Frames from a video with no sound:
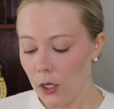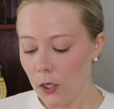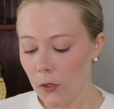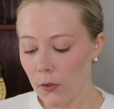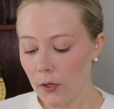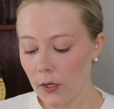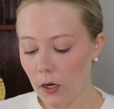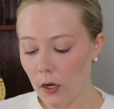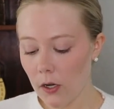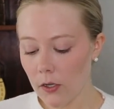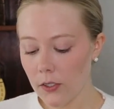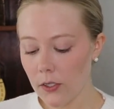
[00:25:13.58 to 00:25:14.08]

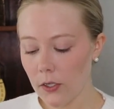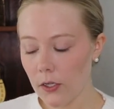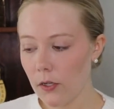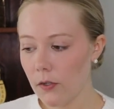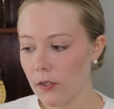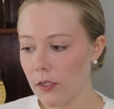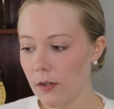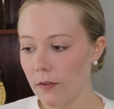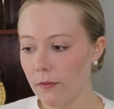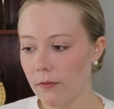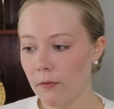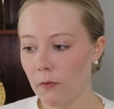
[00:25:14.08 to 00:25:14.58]
You can also
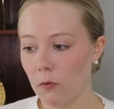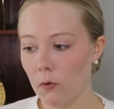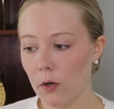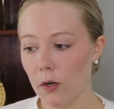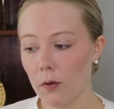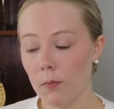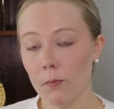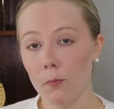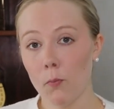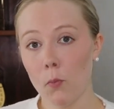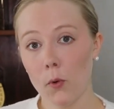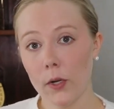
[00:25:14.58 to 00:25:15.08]
use it
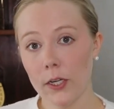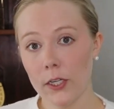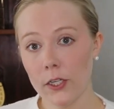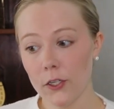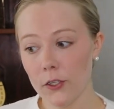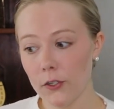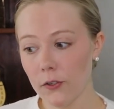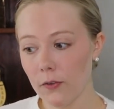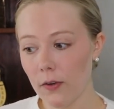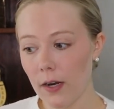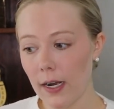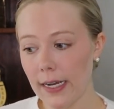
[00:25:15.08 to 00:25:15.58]
for
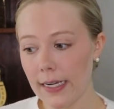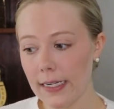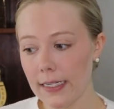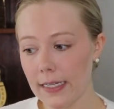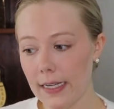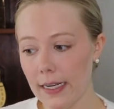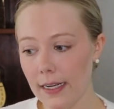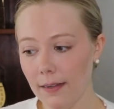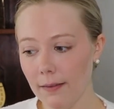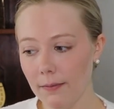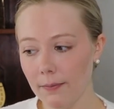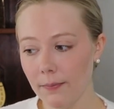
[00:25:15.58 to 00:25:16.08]

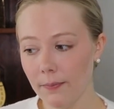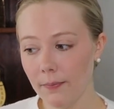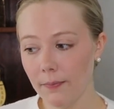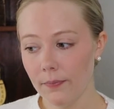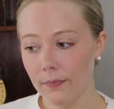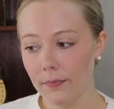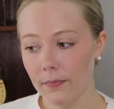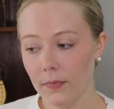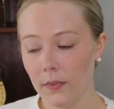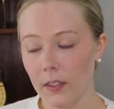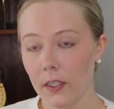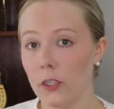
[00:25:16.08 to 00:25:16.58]
moisturizing.
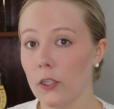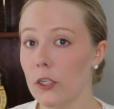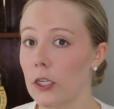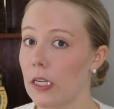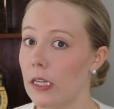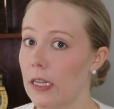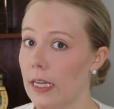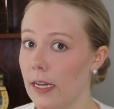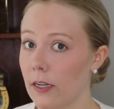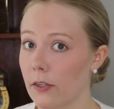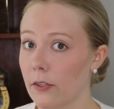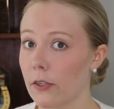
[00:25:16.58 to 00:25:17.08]

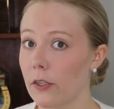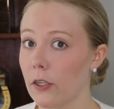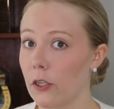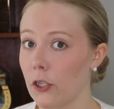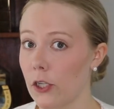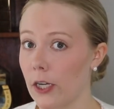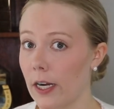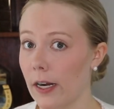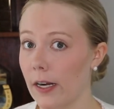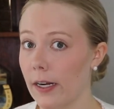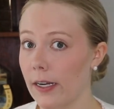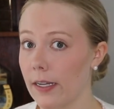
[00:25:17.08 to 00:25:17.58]
She thinks the
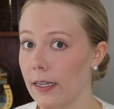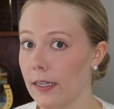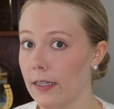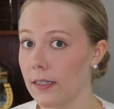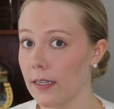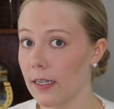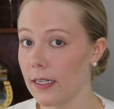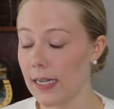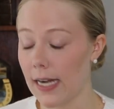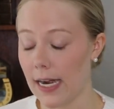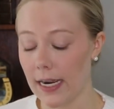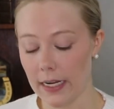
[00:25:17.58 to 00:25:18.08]
chair
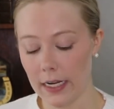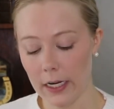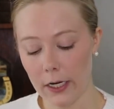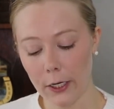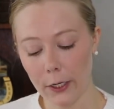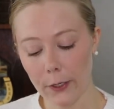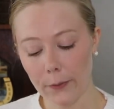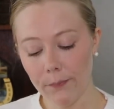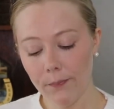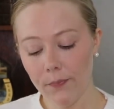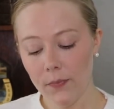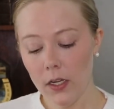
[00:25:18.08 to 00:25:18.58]
is attacking
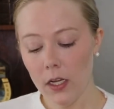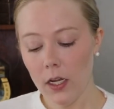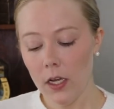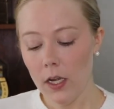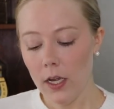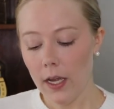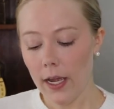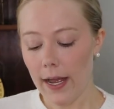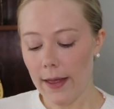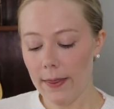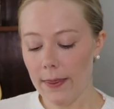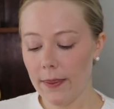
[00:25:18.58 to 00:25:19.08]
her.
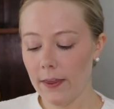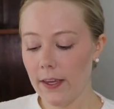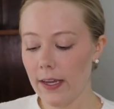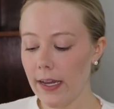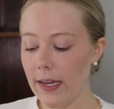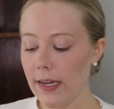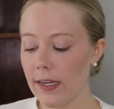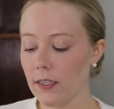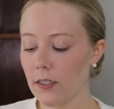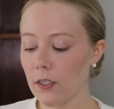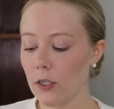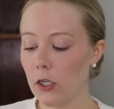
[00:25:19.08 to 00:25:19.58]
And
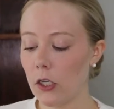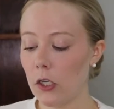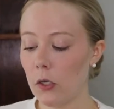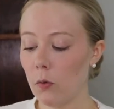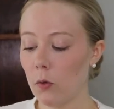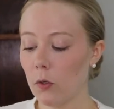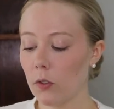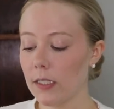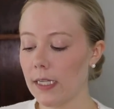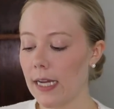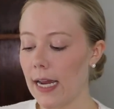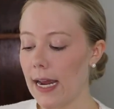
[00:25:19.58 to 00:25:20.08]
this,
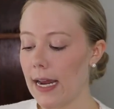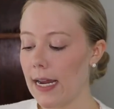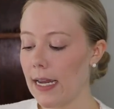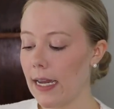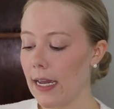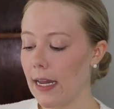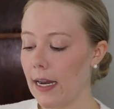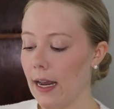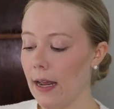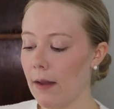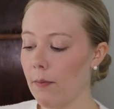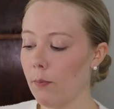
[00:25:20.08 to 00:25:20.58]
you will
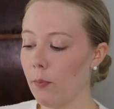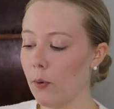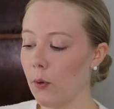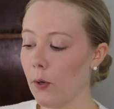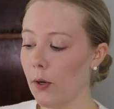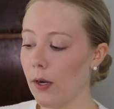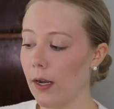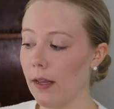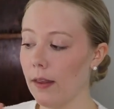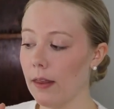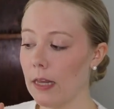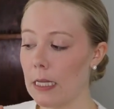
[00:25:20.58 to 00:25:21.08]
take it and
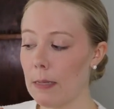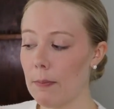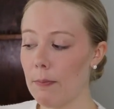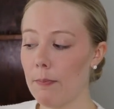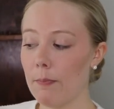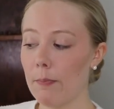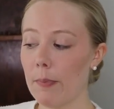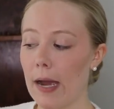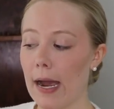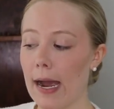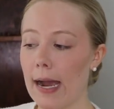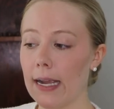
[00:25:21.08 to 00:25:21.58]
put the
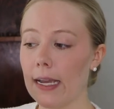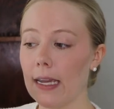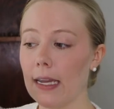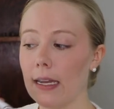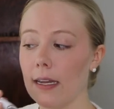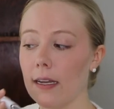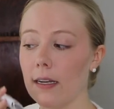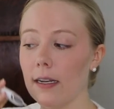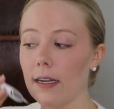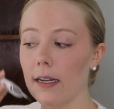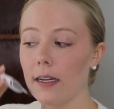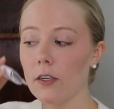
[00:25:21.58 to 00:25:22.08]
back
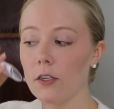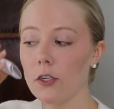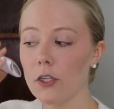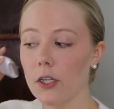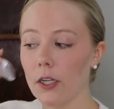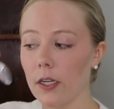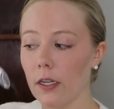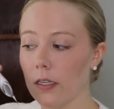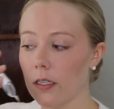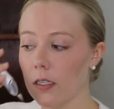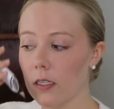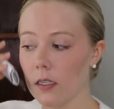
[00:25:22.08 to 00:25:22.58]
in and
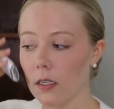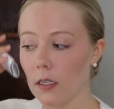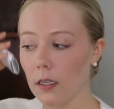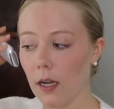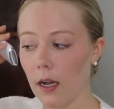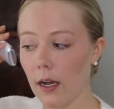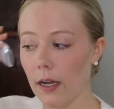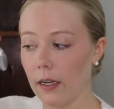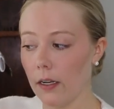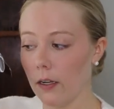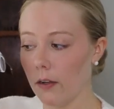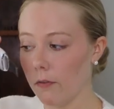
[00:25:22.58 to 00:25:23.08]
just
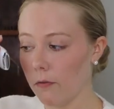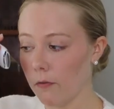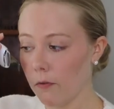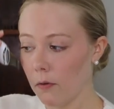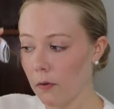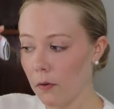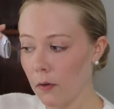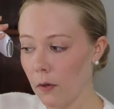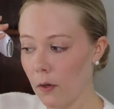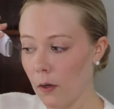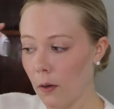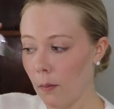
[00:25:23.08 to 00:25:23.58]
kind of
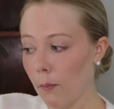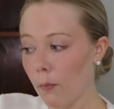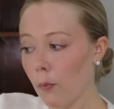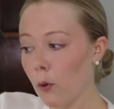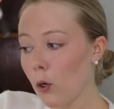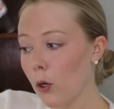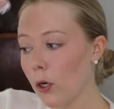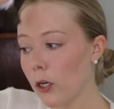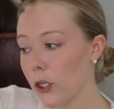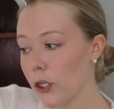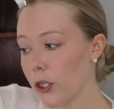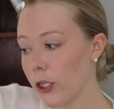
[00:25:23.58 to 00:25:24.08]

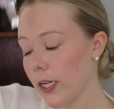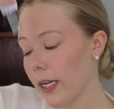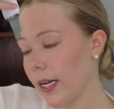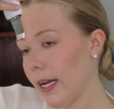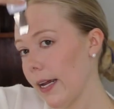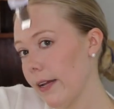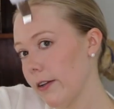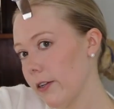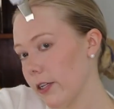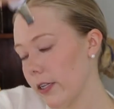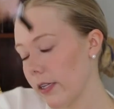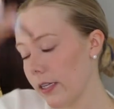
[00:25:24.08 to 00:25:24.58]
push
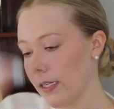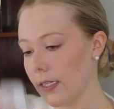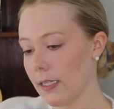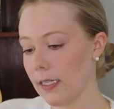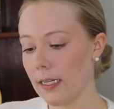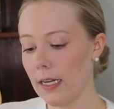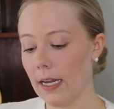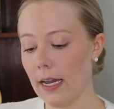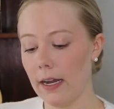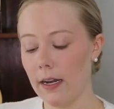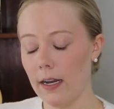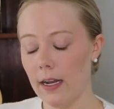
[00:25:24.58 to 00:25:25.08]
it into the
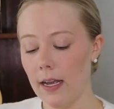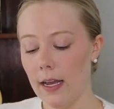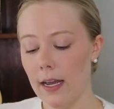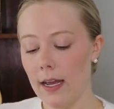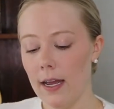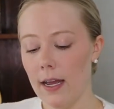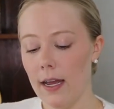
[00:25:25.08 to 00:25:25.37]
skin.